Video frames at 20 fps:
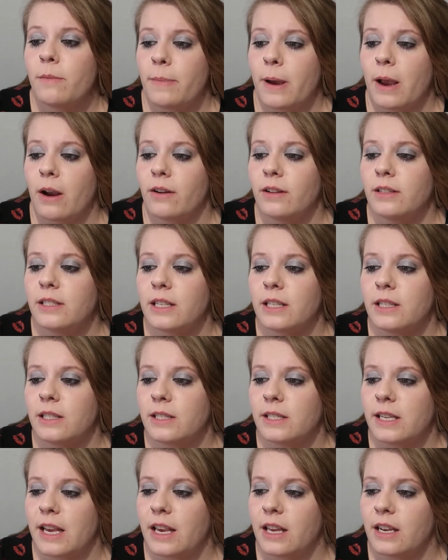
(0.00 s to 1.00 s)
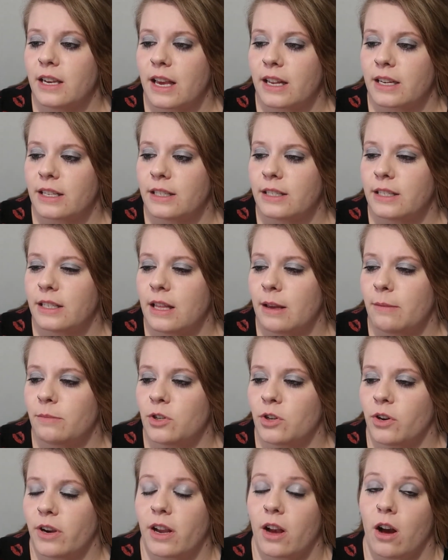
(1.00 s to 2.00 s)
parents can stay connected to them
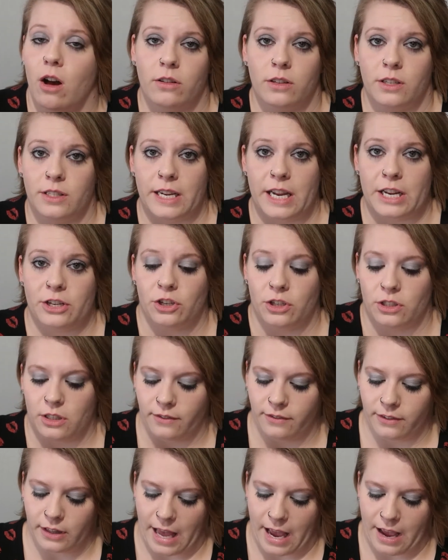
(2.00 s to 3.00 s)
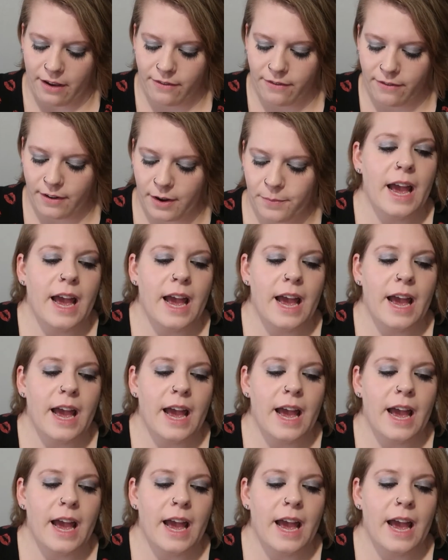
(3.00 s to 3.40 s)
during all stages of life.